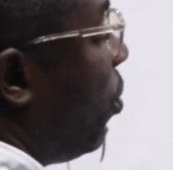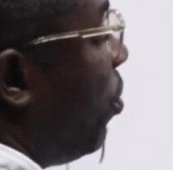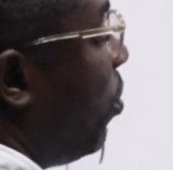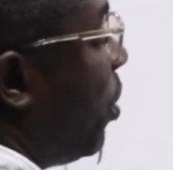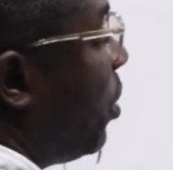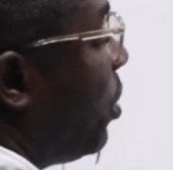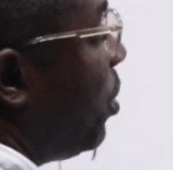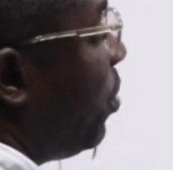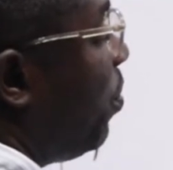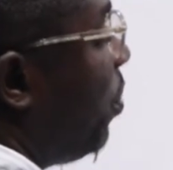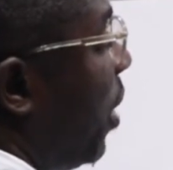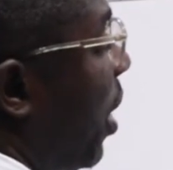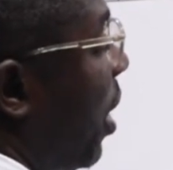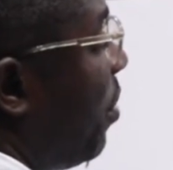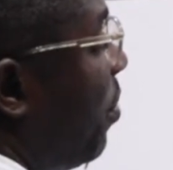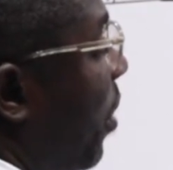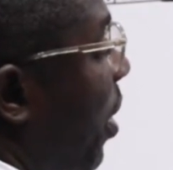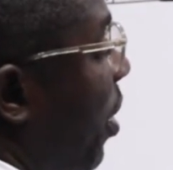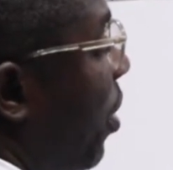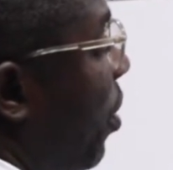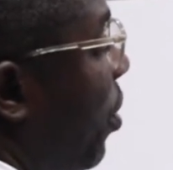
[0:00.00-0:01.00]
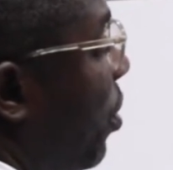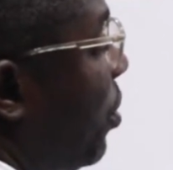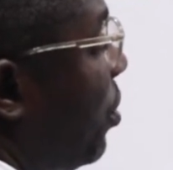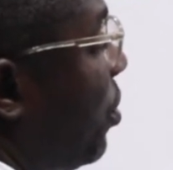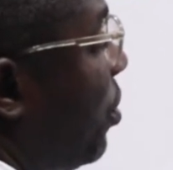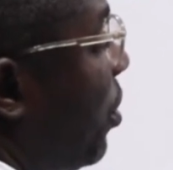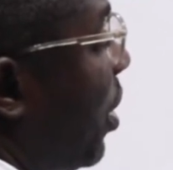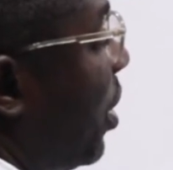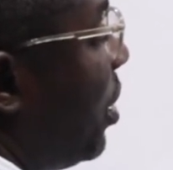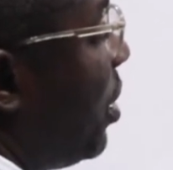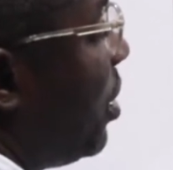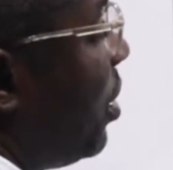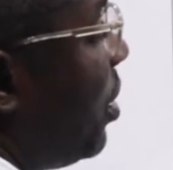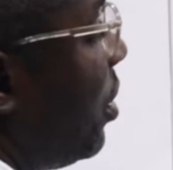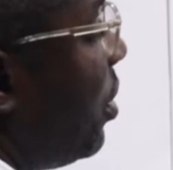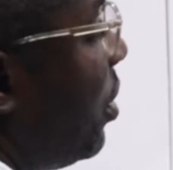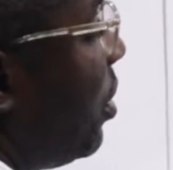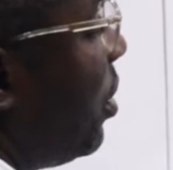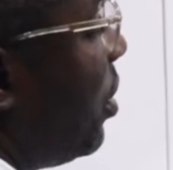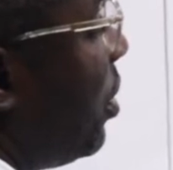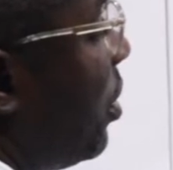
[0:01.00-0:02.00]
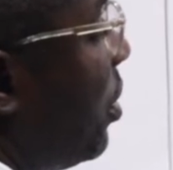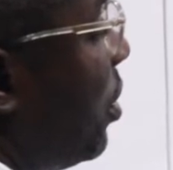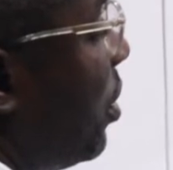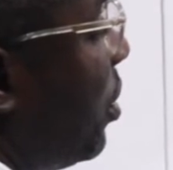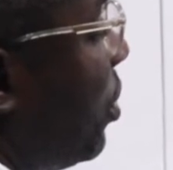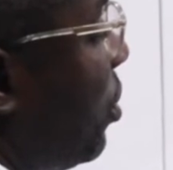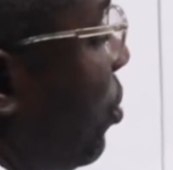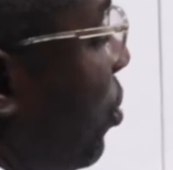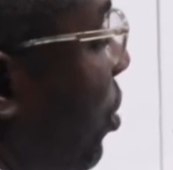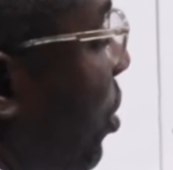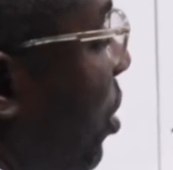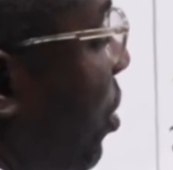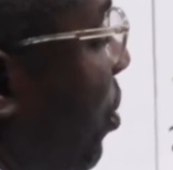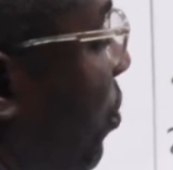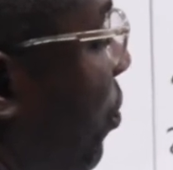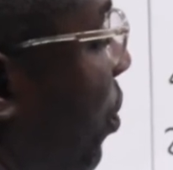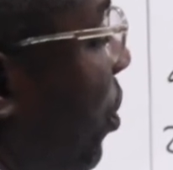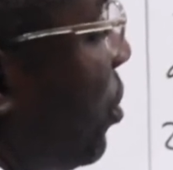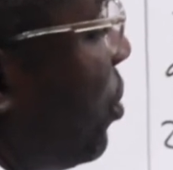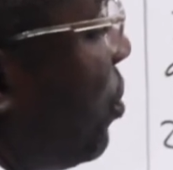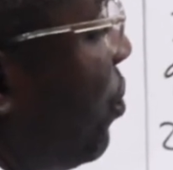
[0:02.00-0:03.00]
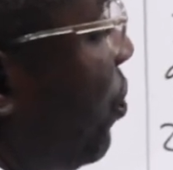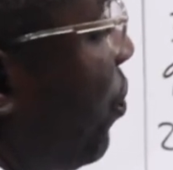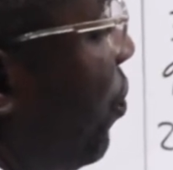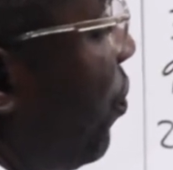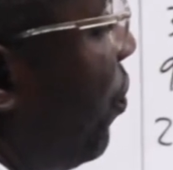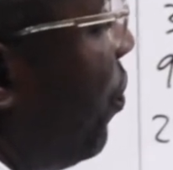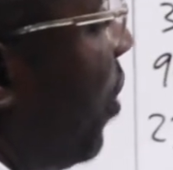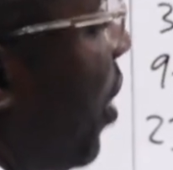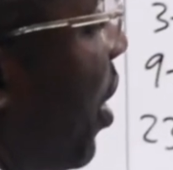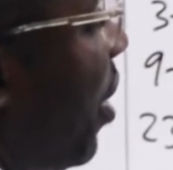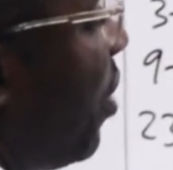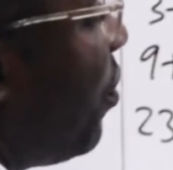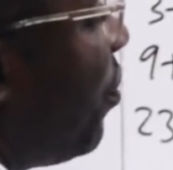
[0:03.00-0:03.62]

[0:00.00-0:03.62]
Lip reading: we multiply by 100. This will give us 5%.